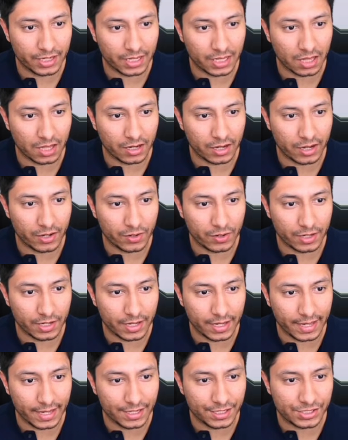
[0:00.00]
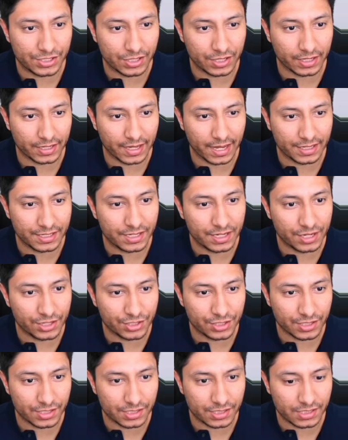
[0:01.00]
going to click on insert guest
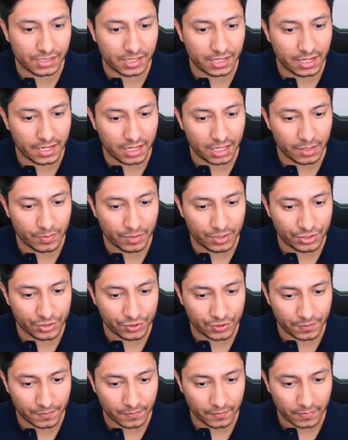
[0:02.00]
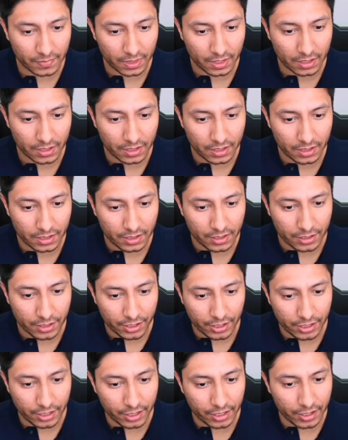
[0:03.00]
edition CD image.
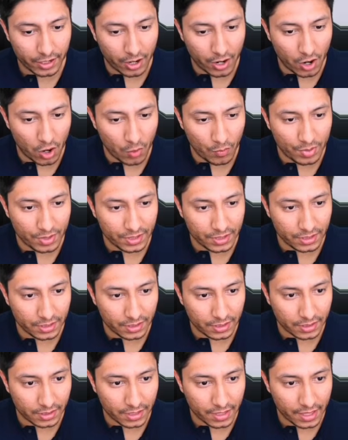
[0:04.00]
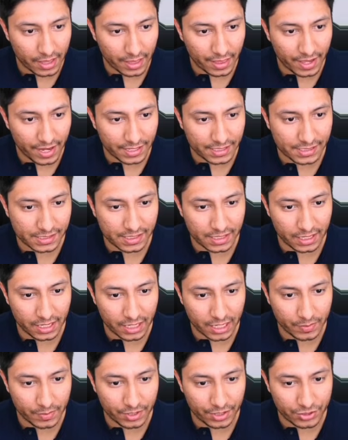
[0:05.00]
You're going to open that
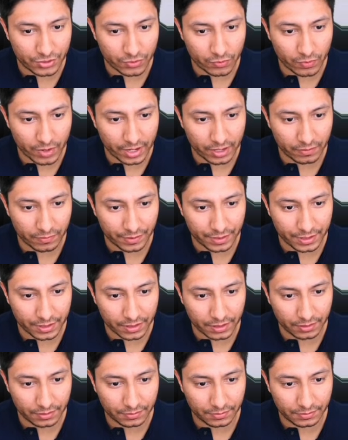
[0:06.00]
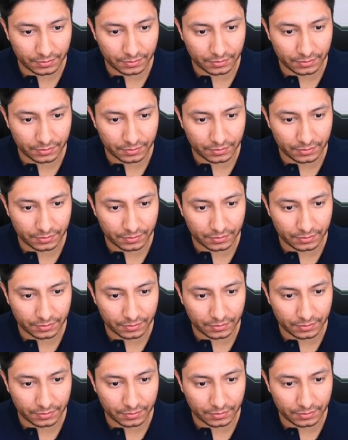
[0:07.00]
CD image right over here.